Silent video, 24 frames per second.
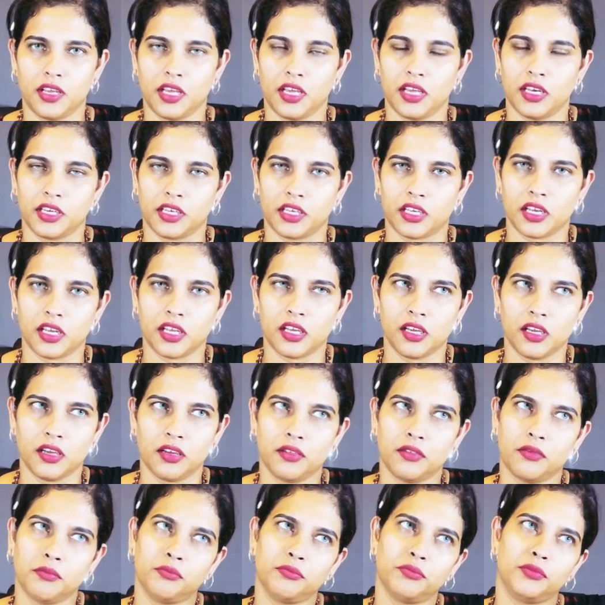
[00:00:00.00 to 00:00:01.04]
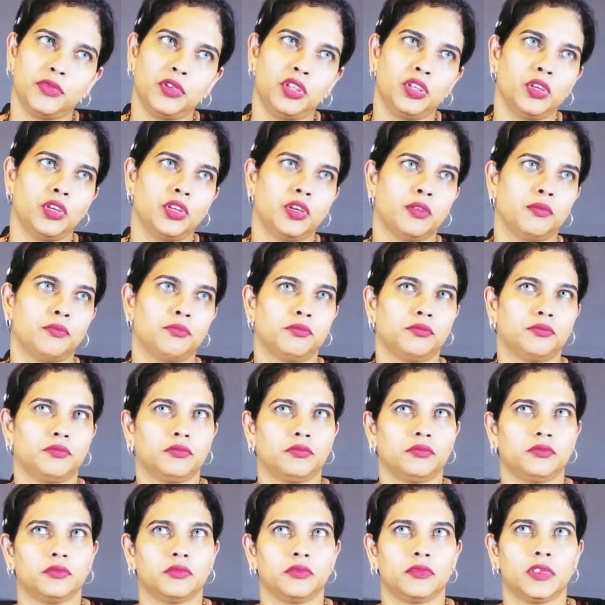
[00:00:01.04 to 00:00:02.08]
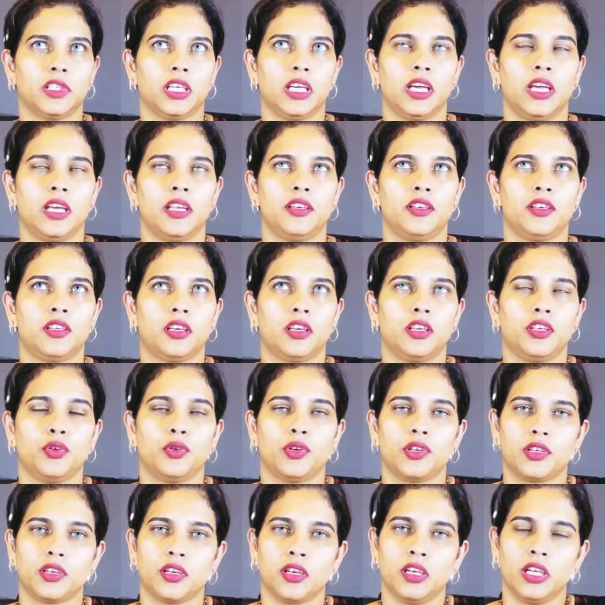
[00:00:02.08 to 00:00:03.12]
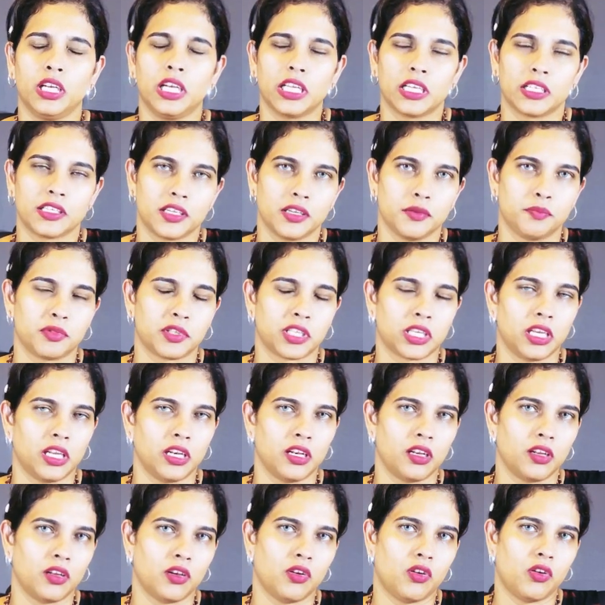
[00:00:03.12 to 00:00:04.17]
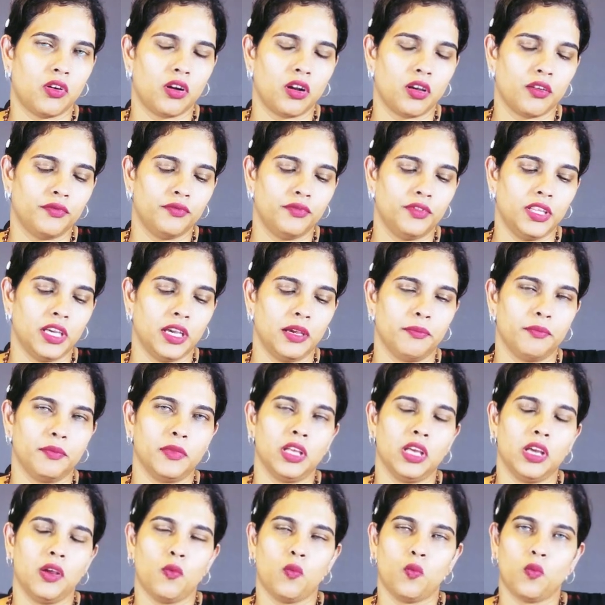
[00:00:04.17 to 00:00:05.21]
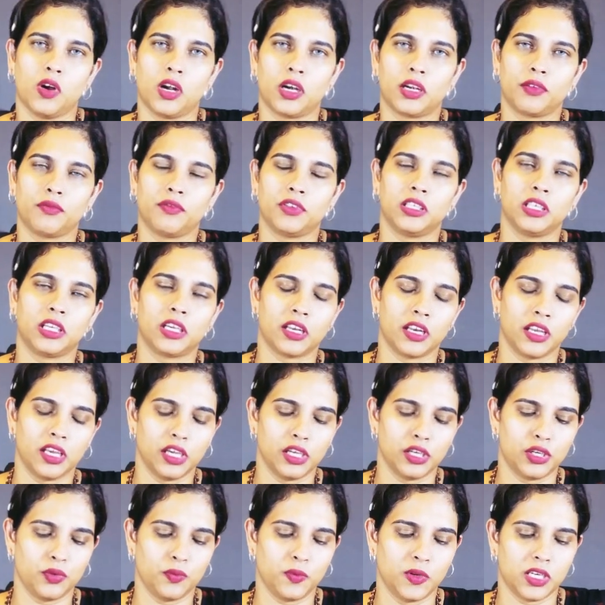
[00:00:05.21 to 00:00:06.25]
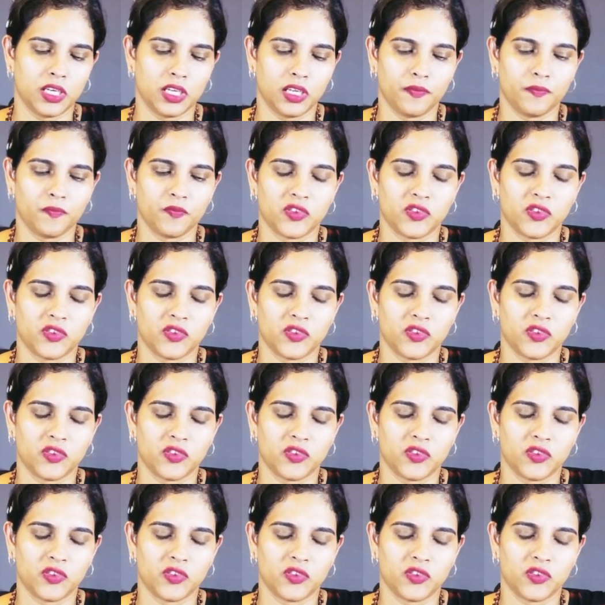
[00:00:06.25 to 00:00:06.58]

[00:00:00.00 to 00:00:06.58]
and your leadership skill, all of that, whatever the creativity.